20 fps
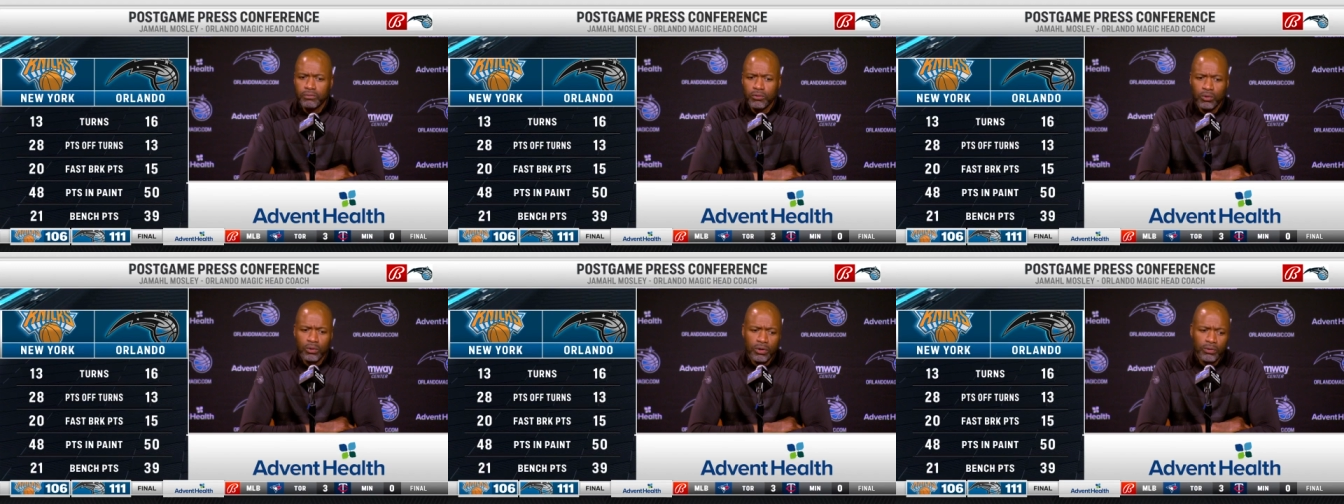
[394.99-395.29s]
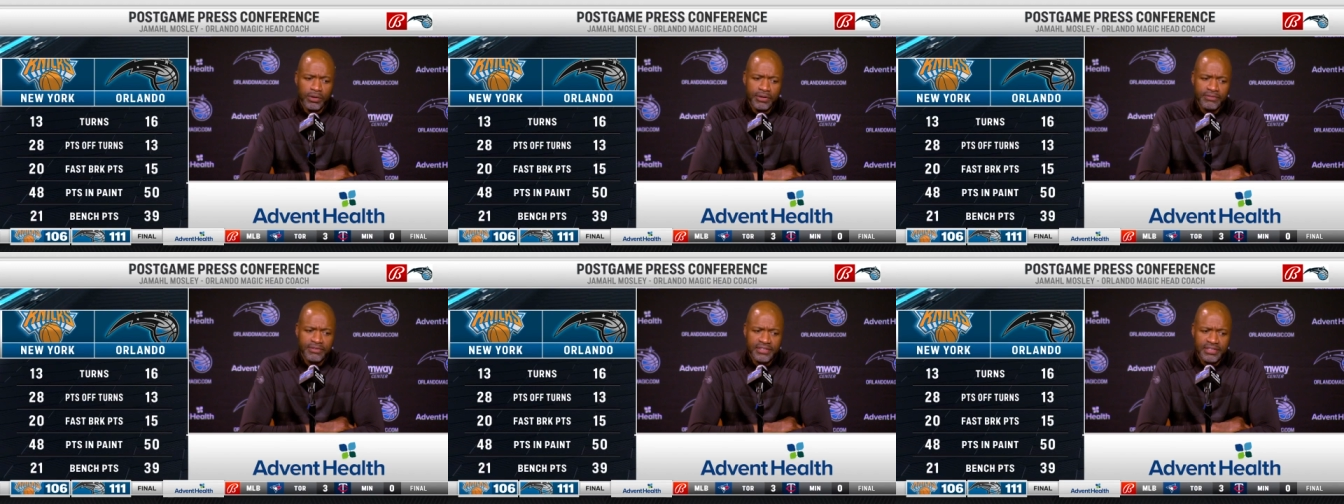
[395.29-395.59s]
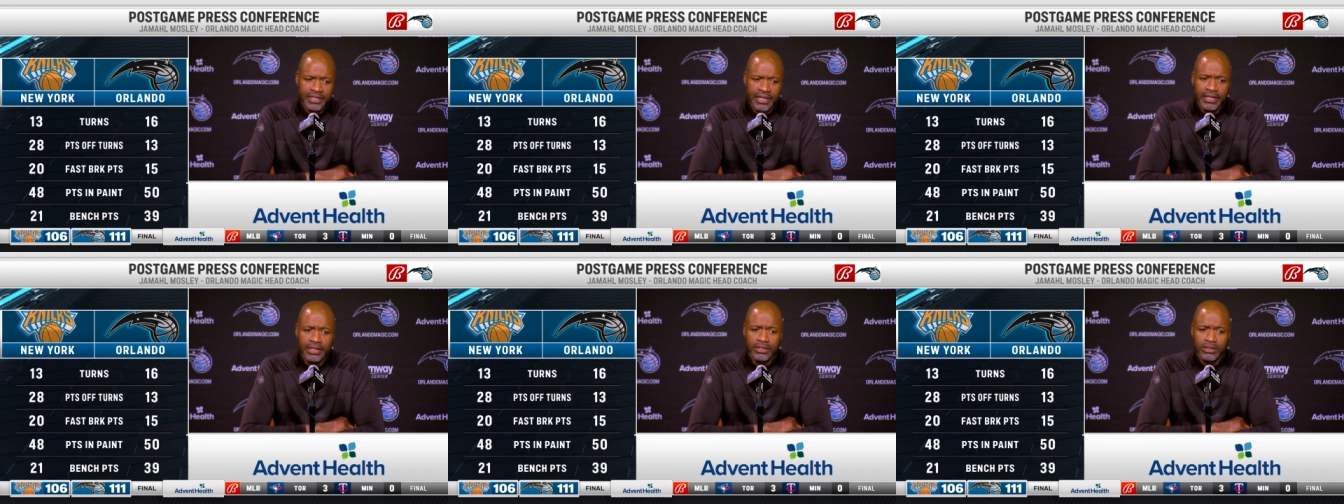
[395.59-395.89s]
Well, we've
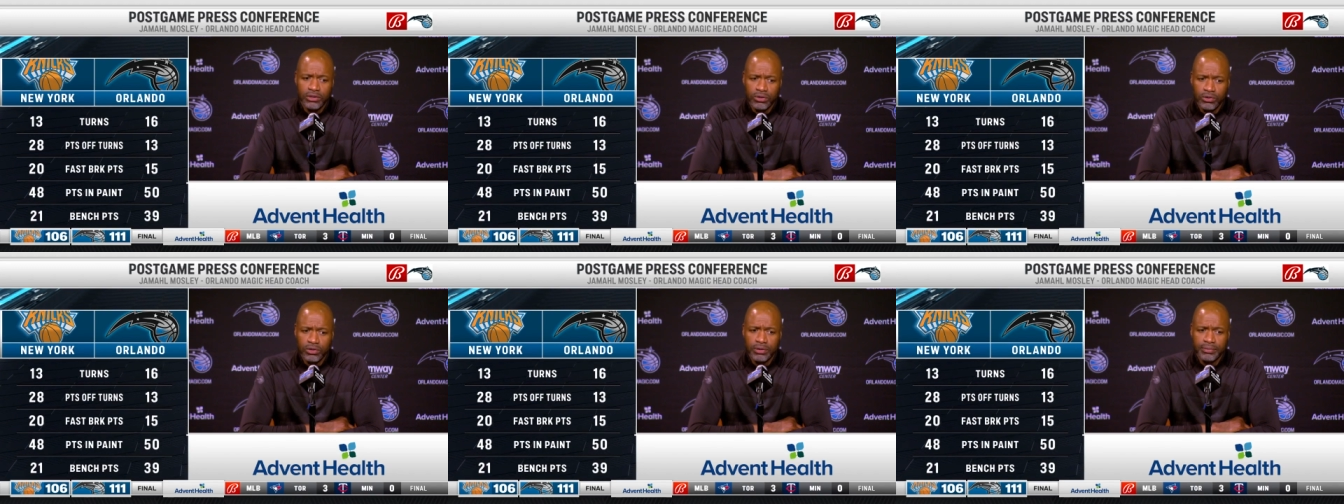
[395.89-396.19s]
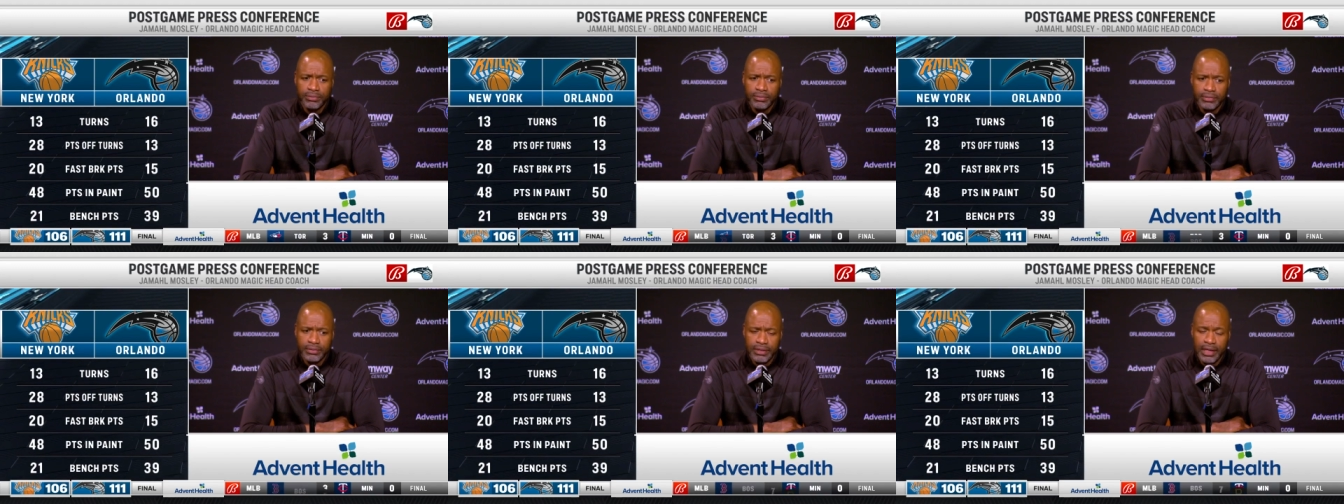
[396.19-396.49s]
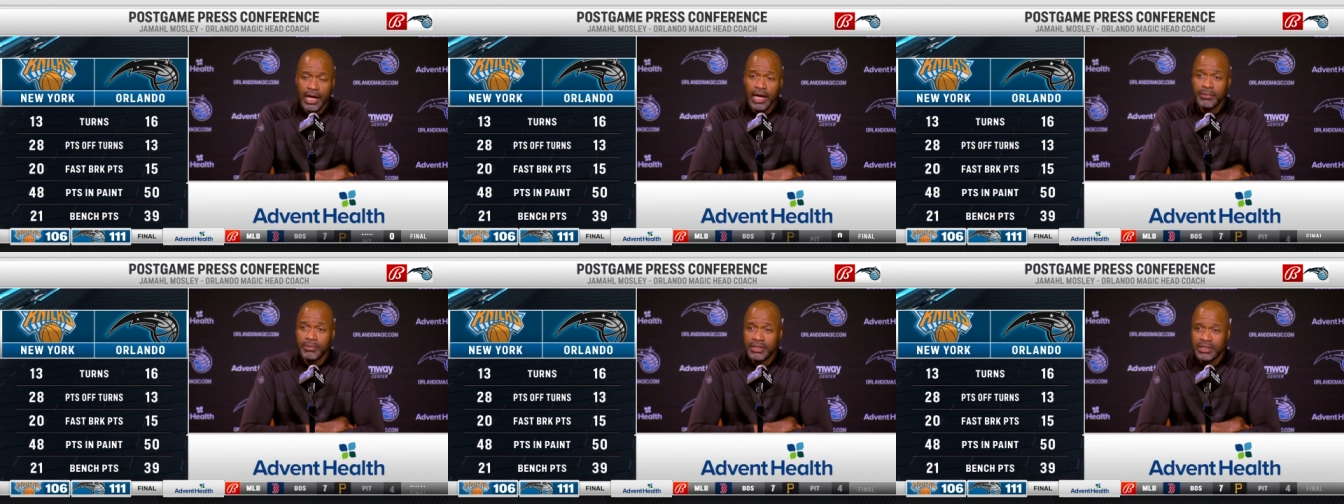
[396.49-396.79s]
said it to them
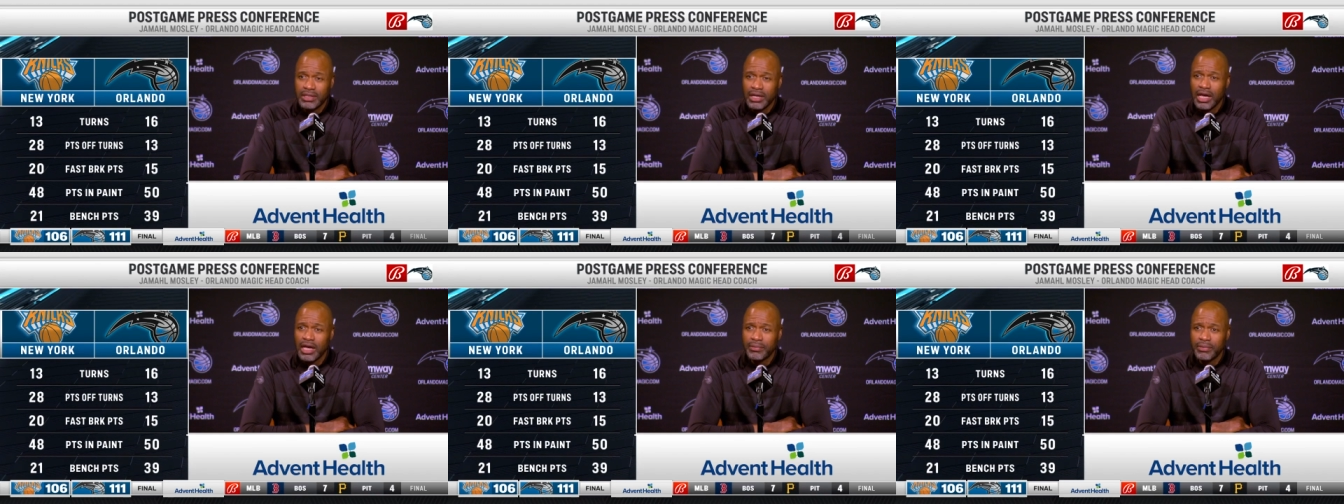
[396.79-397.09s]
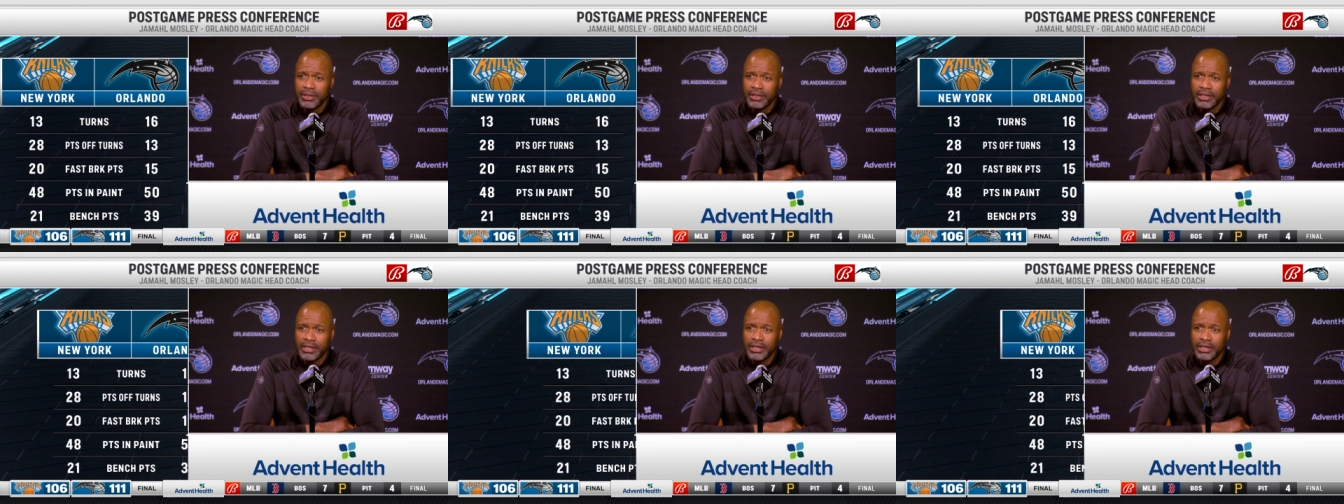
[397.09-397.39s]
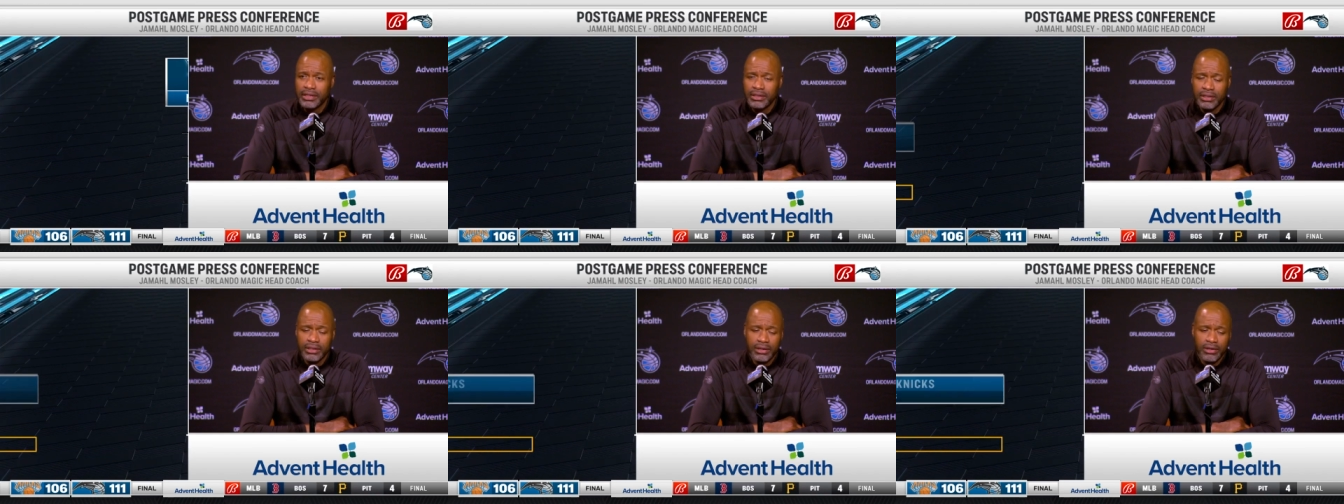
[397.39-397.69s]
time and time again, their